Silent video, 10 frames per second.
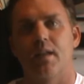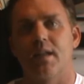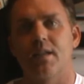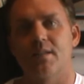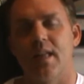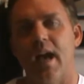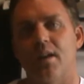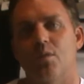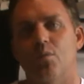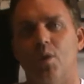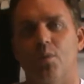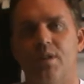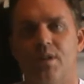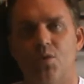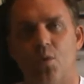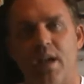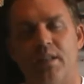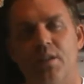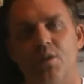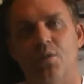Is that what we just read
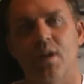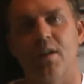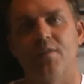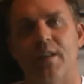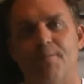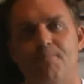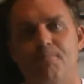in the New Covenant?